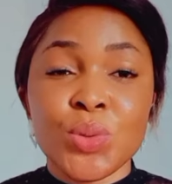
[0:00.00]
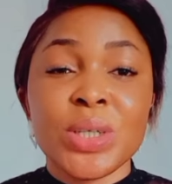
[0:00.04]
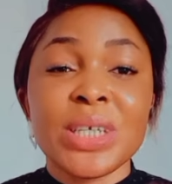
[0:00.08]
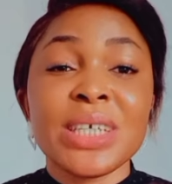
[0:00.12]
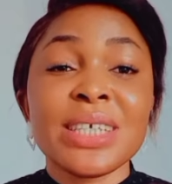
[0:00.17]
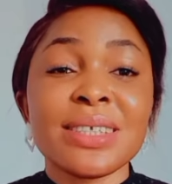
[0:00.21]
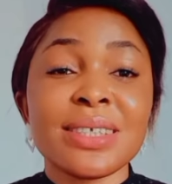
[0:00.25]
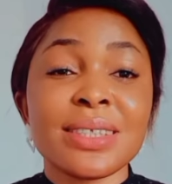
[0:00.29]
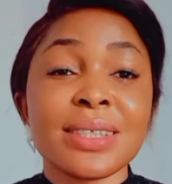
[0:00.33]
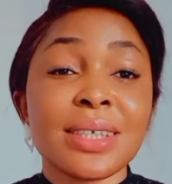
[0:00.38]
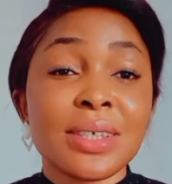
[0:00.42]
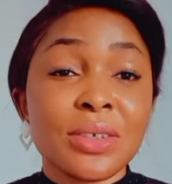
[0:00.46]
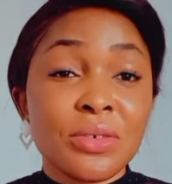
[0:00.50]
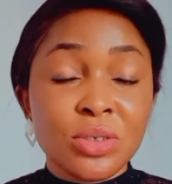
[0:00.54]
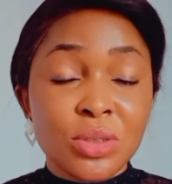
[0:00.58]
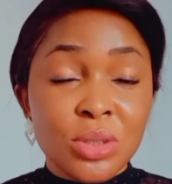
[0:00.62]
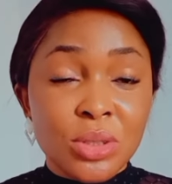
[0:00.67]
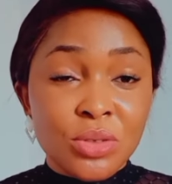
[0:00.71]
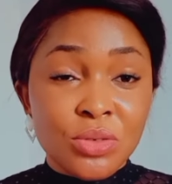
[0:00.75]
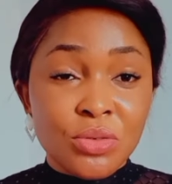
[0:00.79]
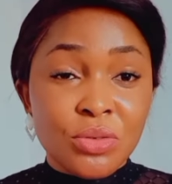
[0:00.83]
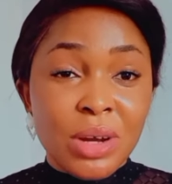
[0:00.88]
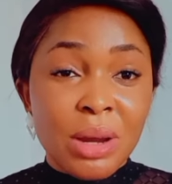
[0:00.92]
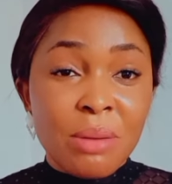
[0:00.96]
hit the
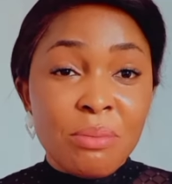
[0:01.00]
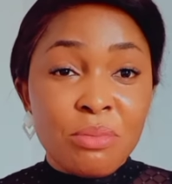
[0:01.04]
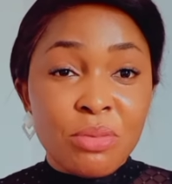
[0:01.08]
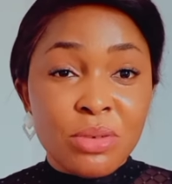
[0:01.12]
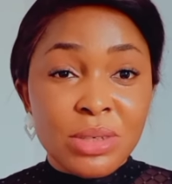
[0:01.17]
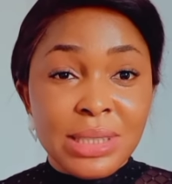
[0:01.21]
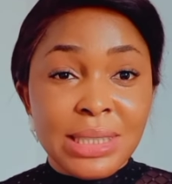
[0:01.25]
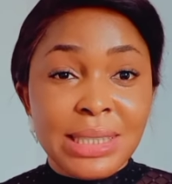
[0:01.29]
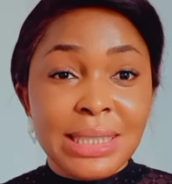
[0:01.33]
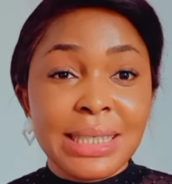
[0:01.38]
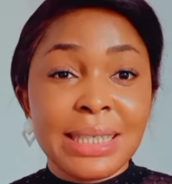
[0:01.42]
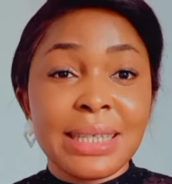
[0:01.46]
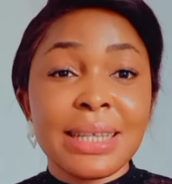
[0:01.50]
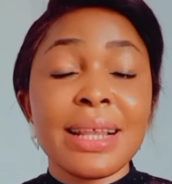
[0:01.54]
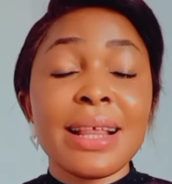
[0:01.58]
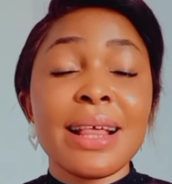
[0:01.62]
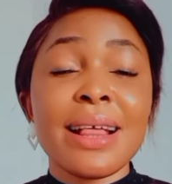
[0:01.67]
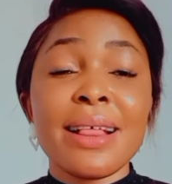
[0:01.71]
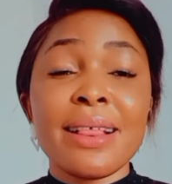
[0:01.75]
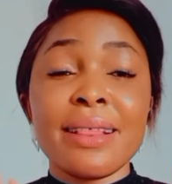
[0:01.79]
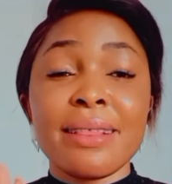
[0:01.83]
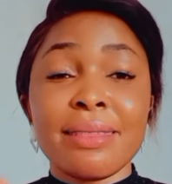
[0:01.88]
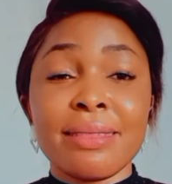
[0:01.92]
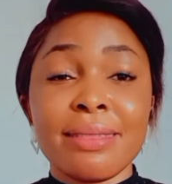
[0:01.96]
subscribe button,
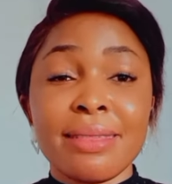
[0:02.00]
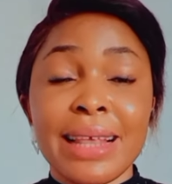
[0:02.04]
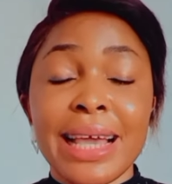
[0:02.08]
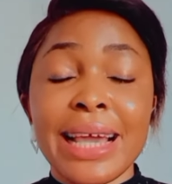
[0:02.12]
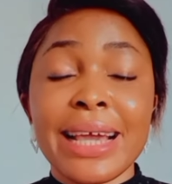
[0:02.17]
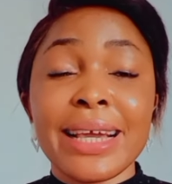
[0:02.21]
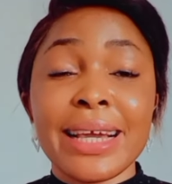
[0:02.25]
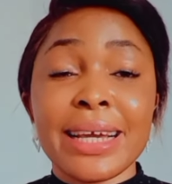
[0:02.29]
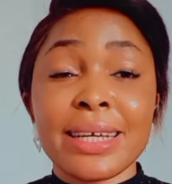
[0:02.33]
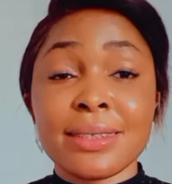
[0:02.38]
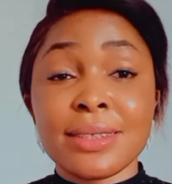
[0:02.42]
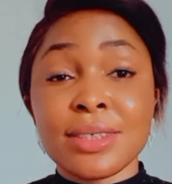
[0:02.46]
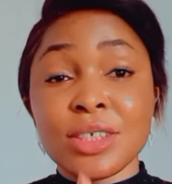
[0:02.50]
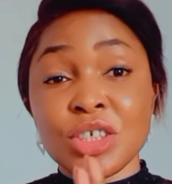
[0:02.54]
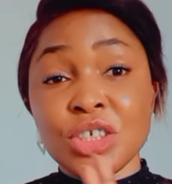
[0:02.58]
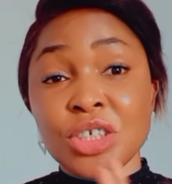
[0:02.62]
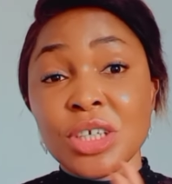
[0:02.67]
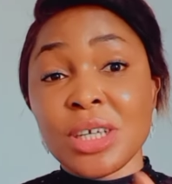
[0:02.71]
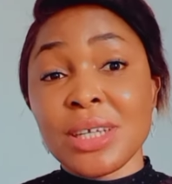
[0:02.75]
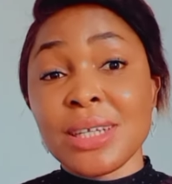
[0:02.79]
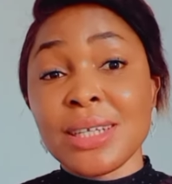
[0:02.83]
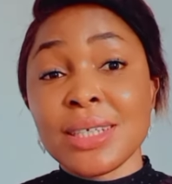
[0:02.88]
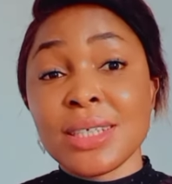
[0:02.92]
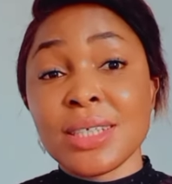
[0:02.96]
like and
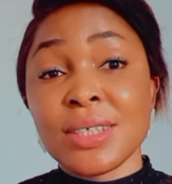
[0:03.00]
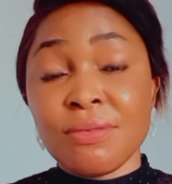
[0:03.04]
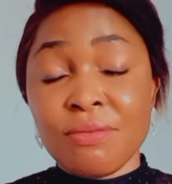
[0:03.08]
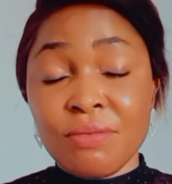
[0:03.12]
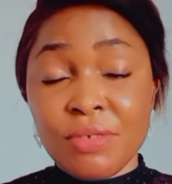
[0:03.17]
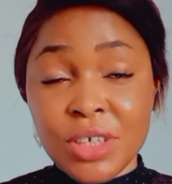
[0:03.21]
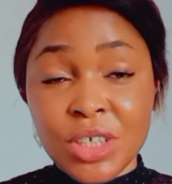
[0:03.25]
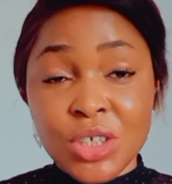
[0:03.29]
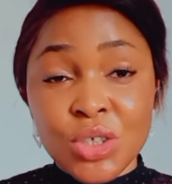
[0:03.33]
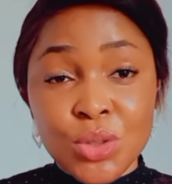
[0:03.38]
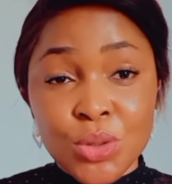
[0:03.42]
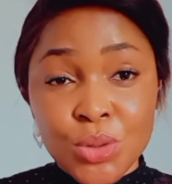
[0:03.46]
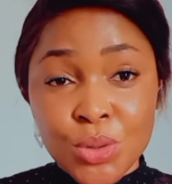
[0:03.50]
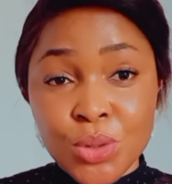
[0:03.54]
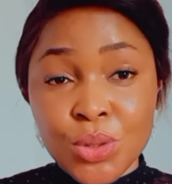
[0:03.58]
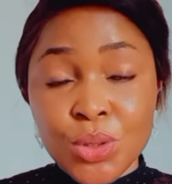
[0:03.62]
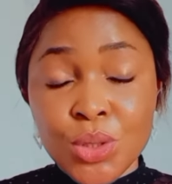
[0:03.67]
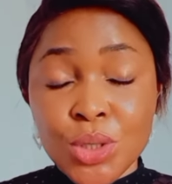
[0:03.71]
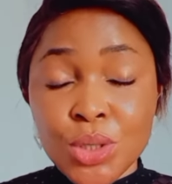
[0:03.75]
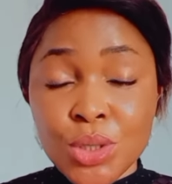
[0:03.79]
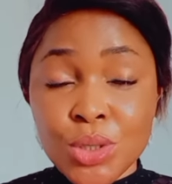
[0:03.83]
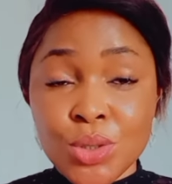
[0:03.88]
share this video